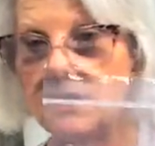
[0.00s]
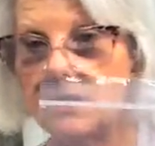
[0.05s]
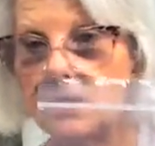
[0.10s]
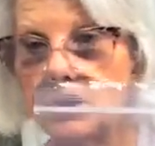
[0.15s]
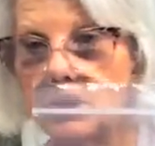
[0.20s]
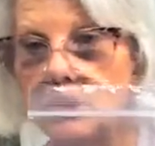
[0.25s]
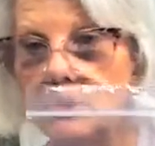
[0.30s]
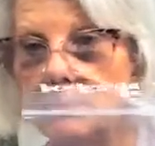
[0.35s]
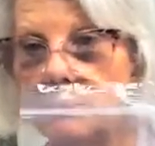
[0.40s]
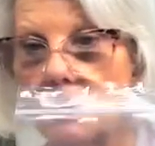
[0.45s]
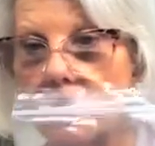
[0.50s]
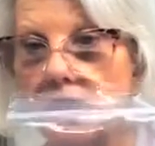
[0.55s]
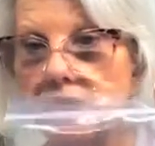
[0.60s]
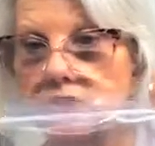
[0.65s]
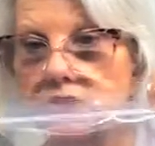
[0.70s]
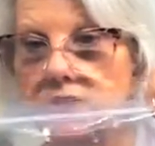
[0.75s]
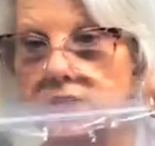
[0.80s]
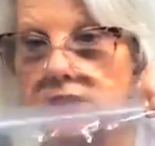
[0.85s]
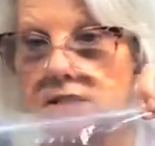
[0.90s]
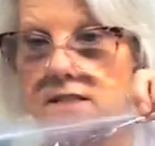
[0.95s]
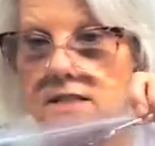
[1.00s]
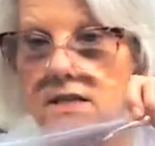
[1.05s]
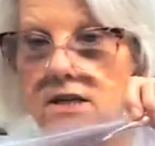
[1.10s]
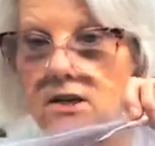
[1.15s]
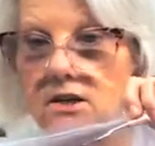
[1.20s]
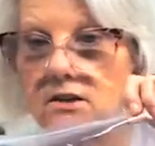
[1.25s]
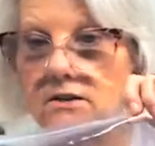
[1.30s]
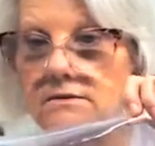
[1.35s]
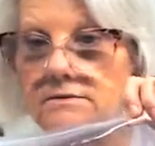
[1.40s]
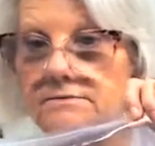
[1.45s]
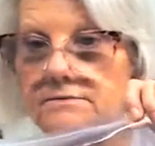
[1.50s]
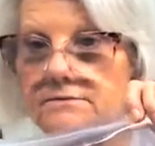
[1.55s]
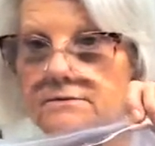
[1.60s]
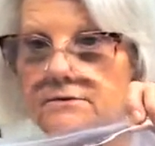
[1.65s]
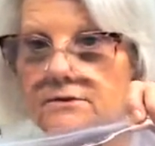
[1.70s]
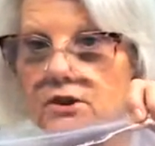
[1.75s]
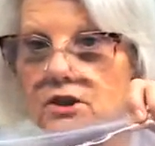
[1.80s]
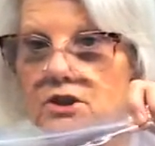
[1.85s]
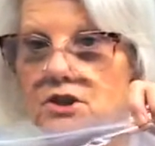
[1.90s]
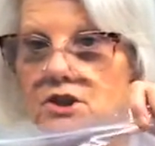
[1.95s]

2 projects here. for